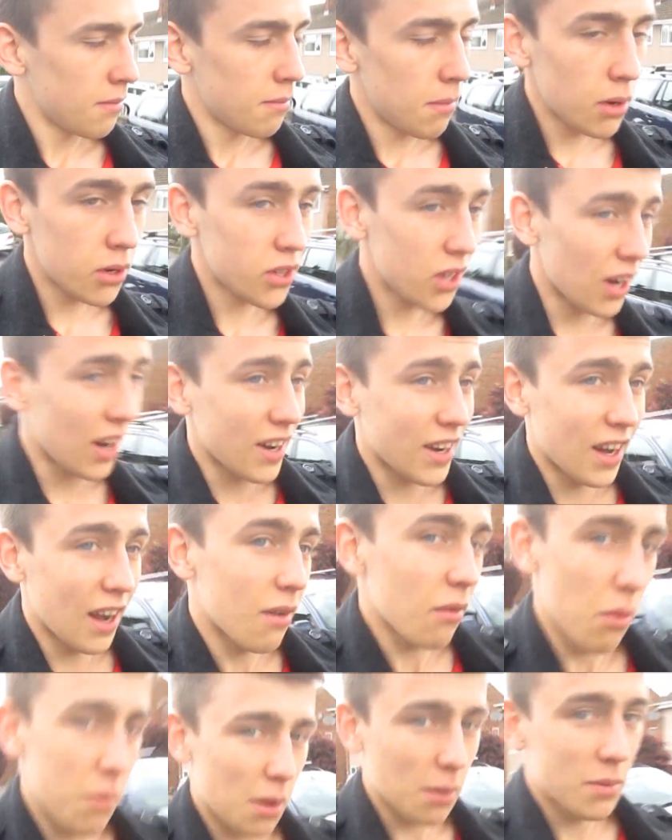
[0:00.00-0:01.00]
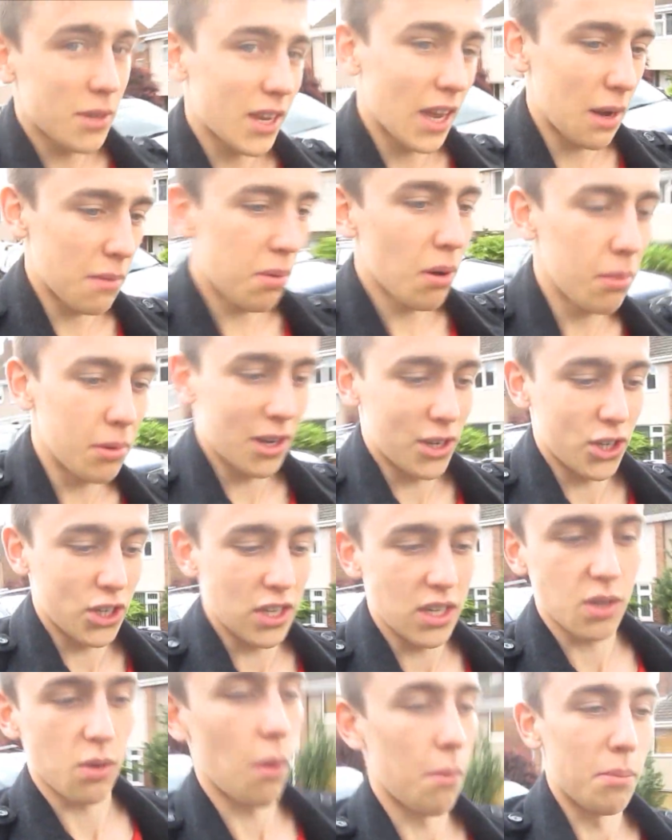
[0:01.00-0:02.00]
most likely I won't be able to get it published
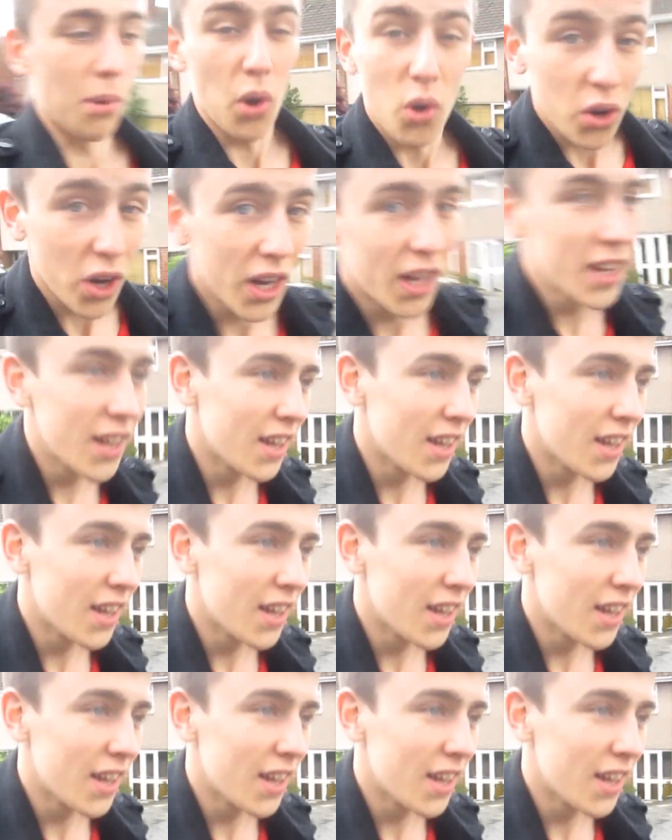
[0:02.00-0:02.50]
into a book.